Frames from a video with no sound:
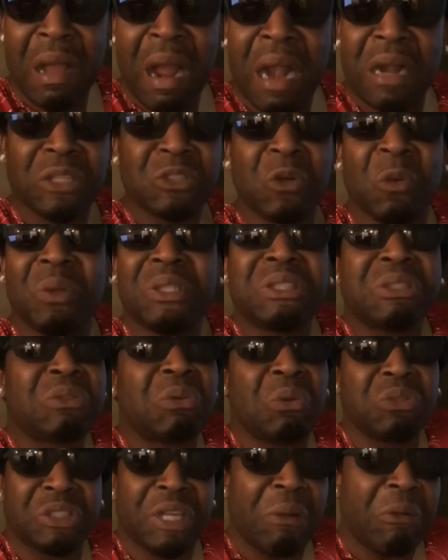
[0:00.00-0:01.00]
And that's why we're
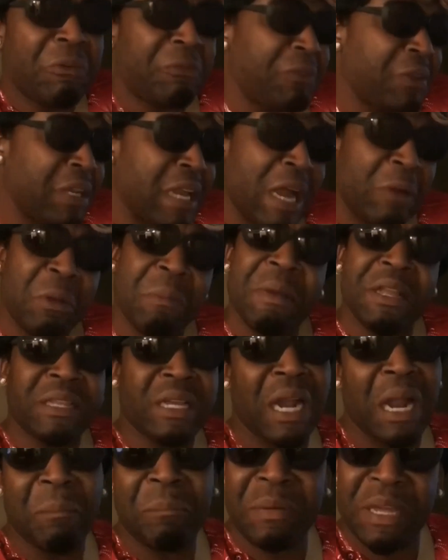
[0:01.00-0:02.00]
stush and we feel like we're
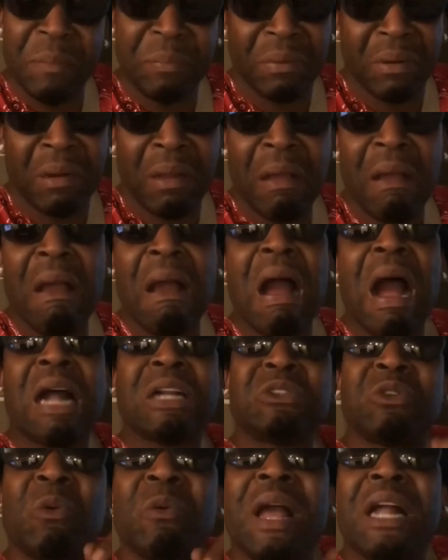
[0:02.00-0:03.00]
better than people.
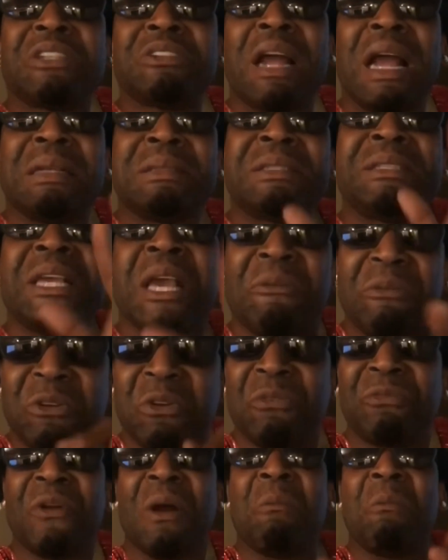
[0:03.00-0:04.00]
That's why we are trying to save you
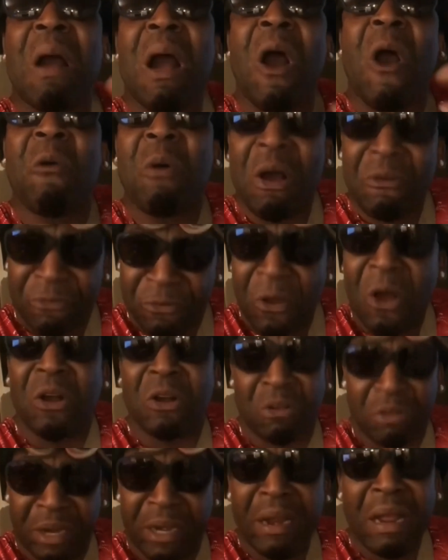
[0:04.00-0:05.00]
know, from our
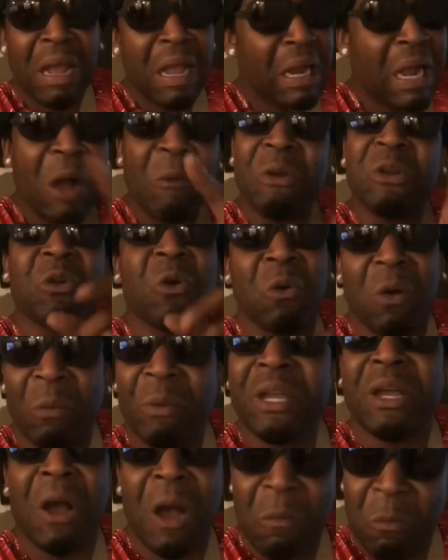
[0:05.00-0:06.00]
fuckery. Because we know what
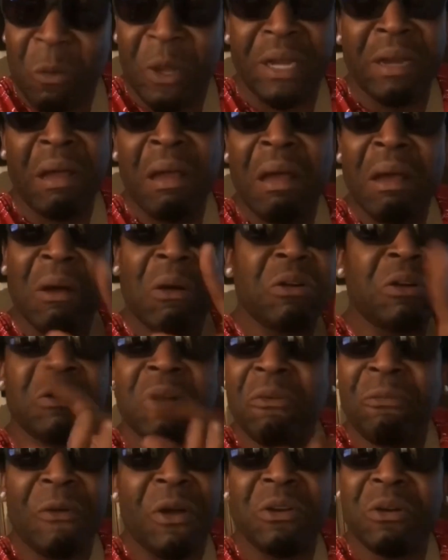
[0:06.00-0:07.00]
we come with. Only
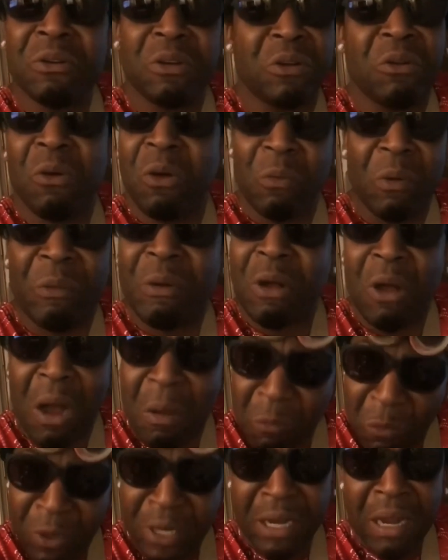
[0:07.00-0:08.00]
enough for now to know what we will
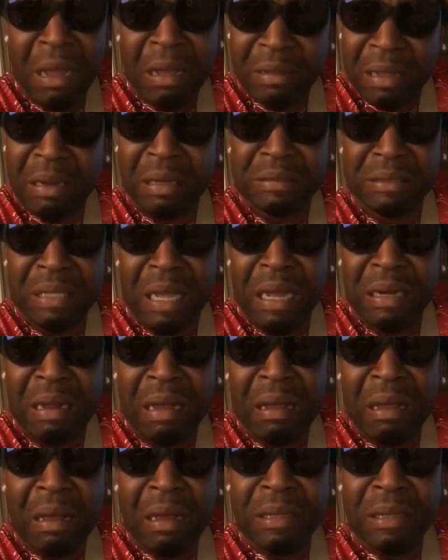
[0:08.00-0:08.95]
come with. You understand?